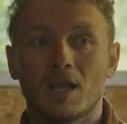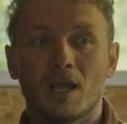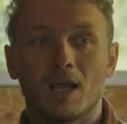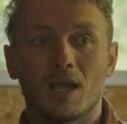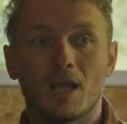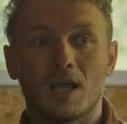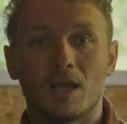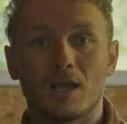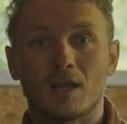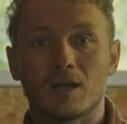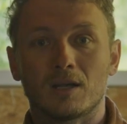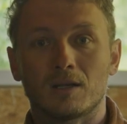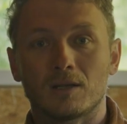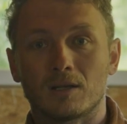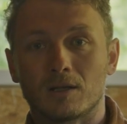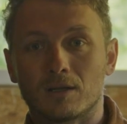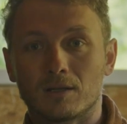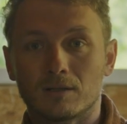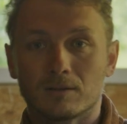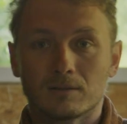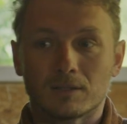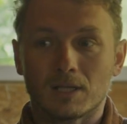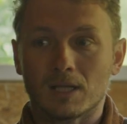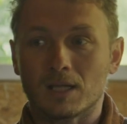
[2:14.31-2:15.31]

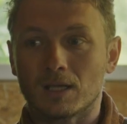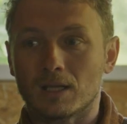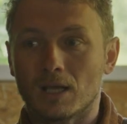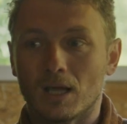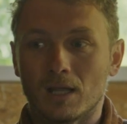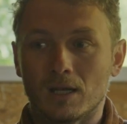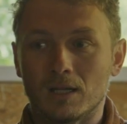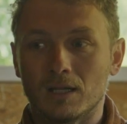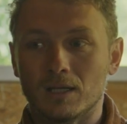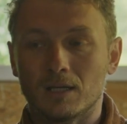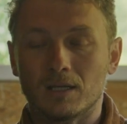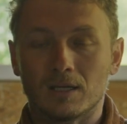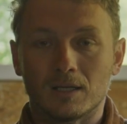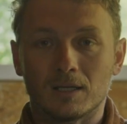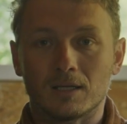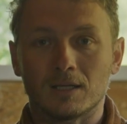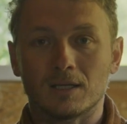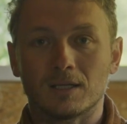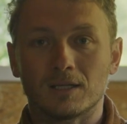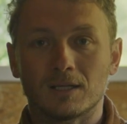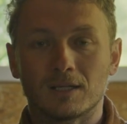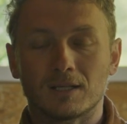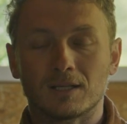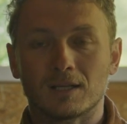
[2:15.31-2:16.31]
and take
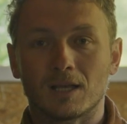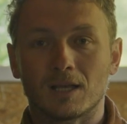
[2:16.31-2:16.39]
any